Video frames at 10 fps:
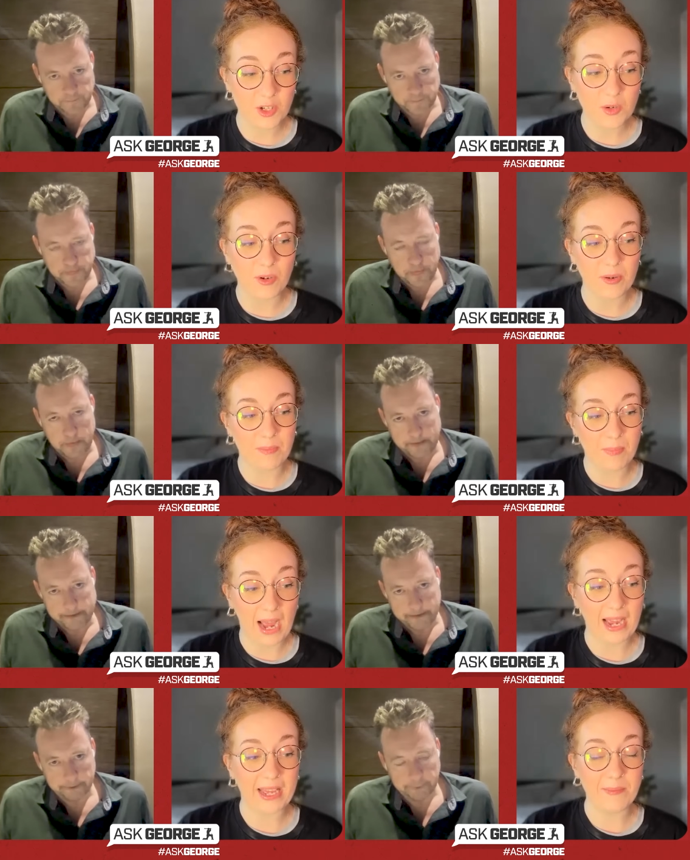Speaker 1: do want to
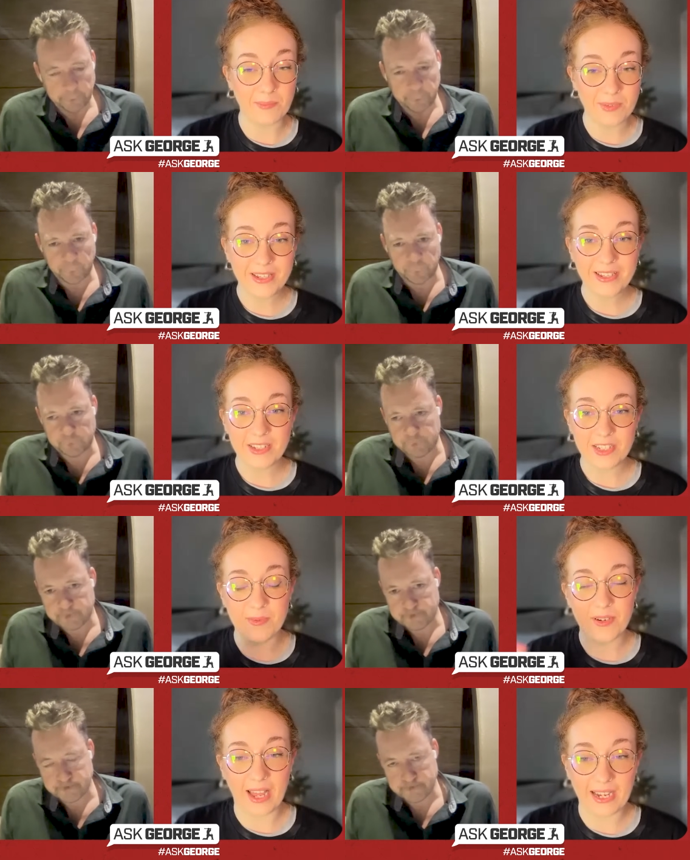back him
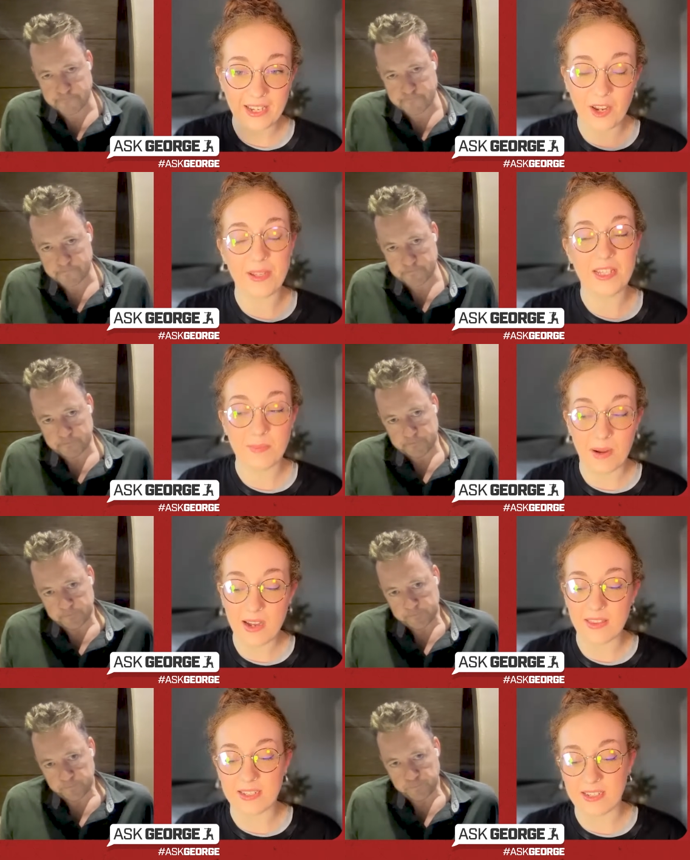to like you know
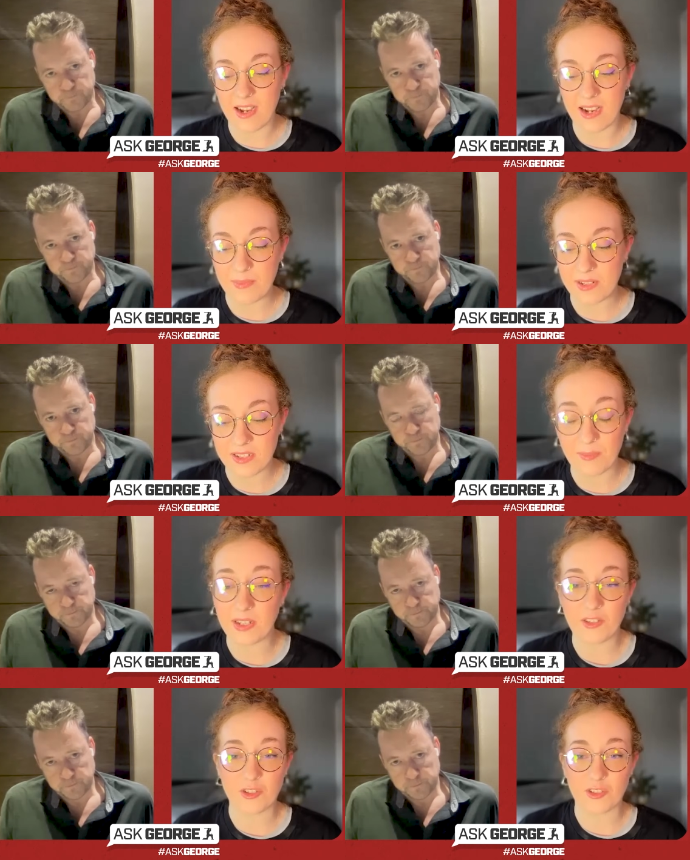inspire this side, but
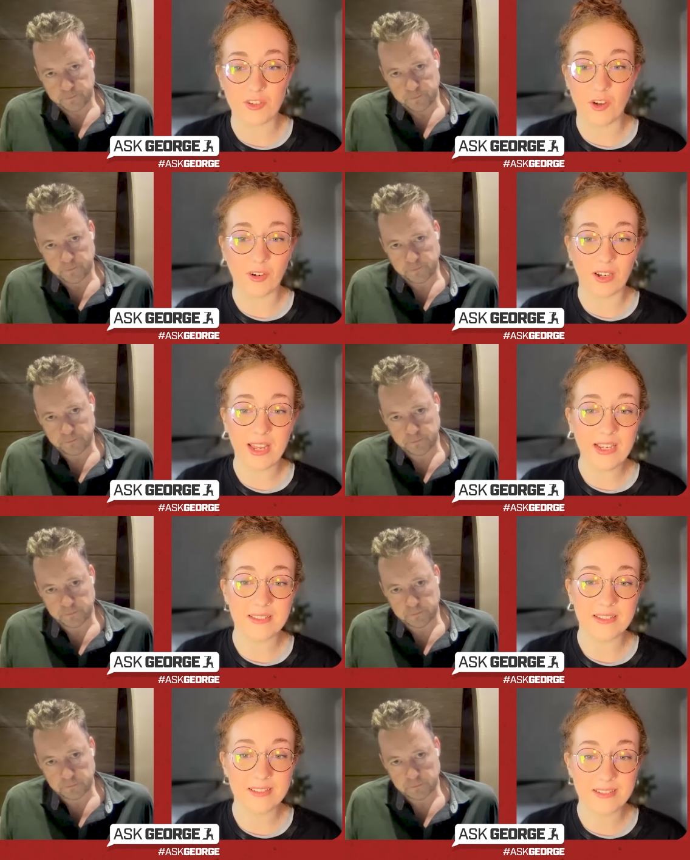something's just not
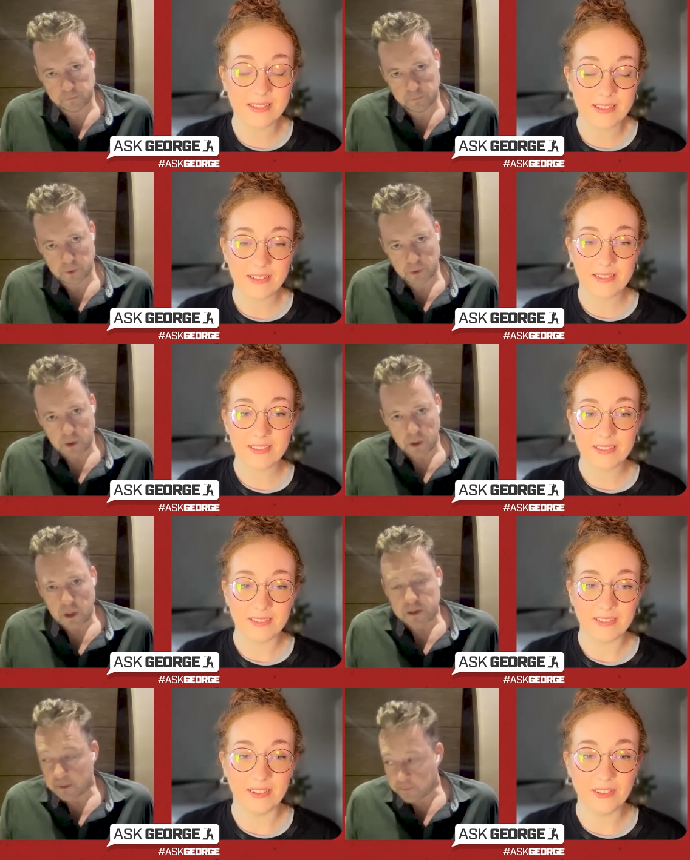clicked.
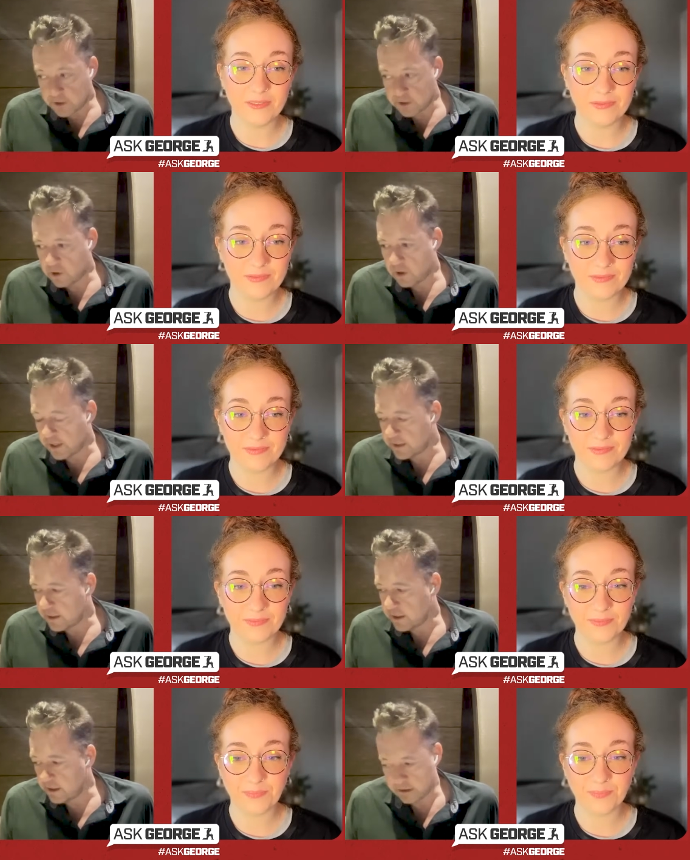
Speaker 2: Something's not clicked. Uh,
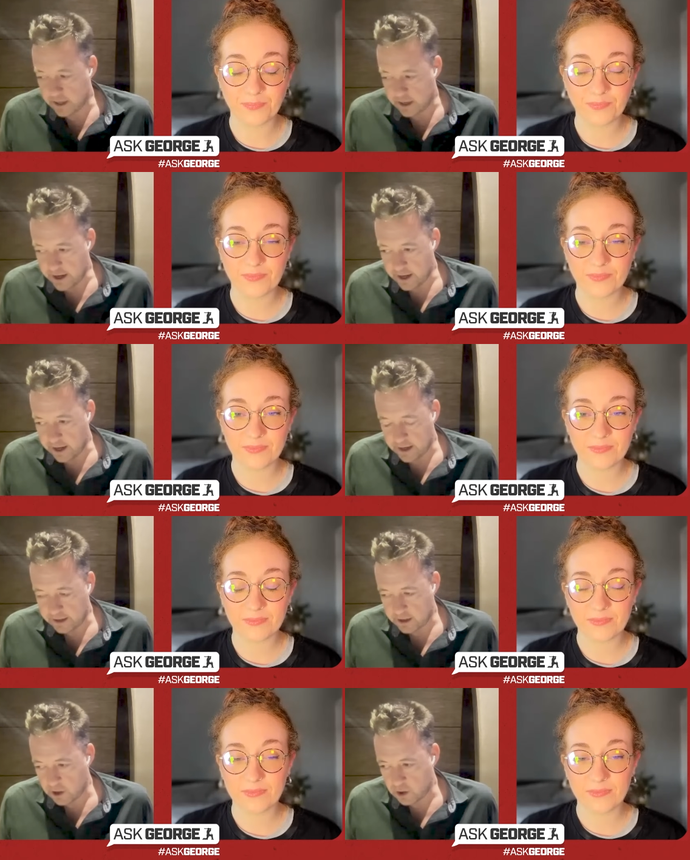uh yeah, I, I, I,
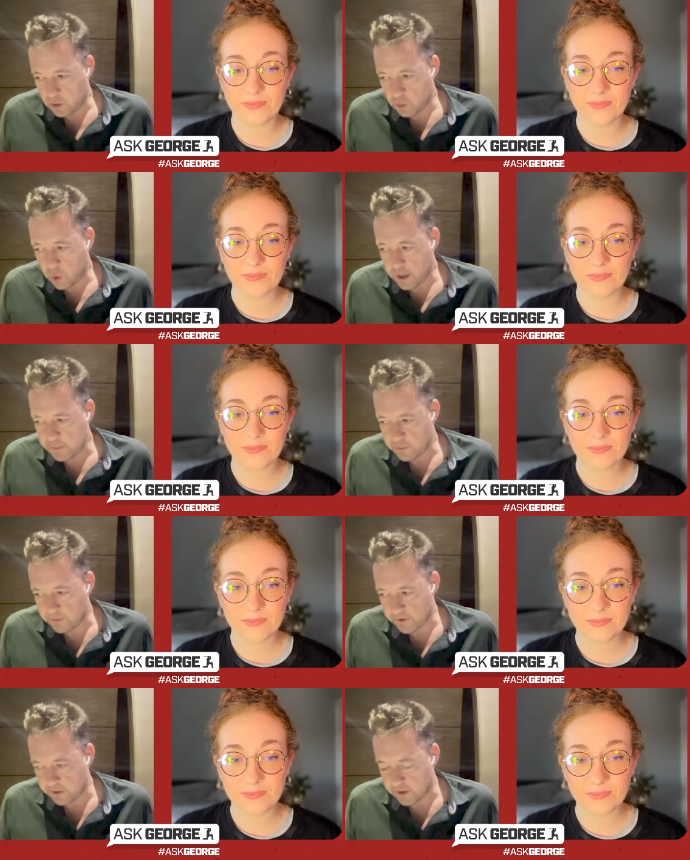can't quite put my
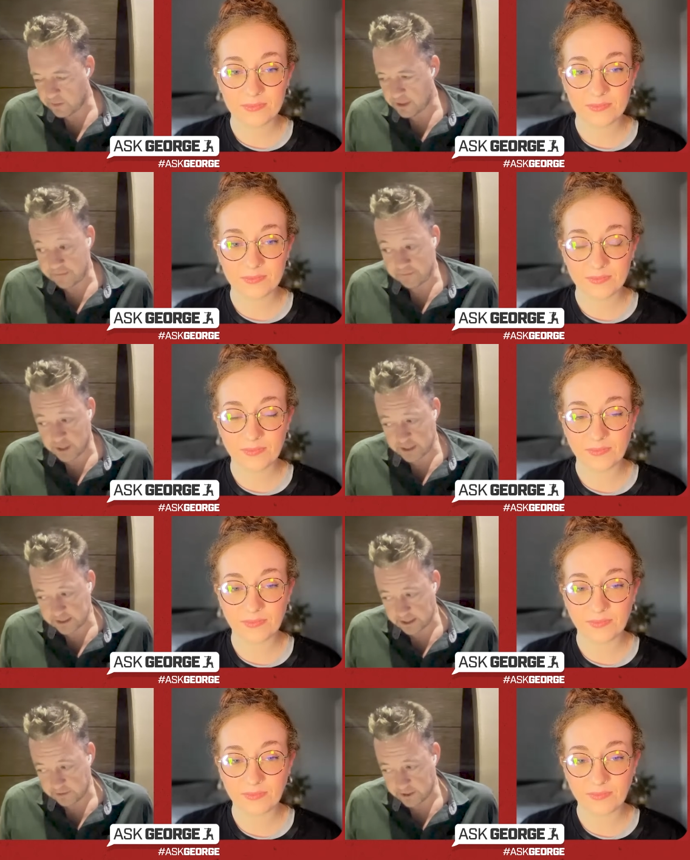finger on it, but they haven't played
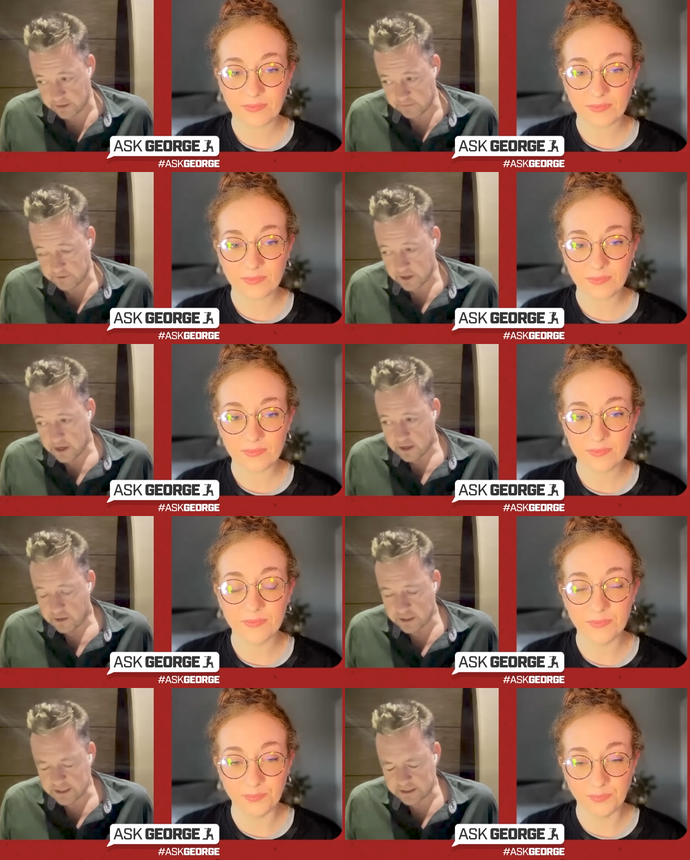together enough
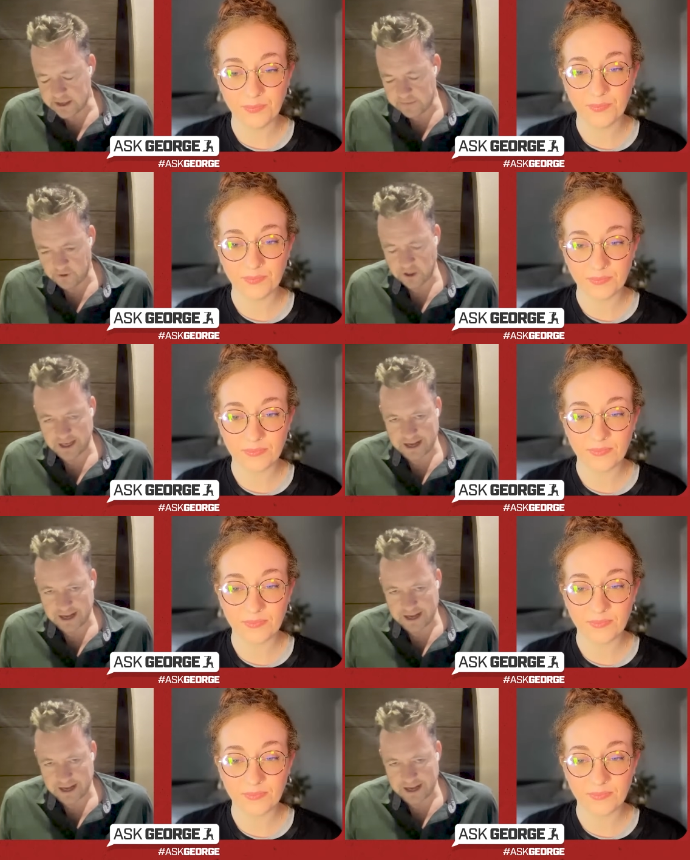there's definitely a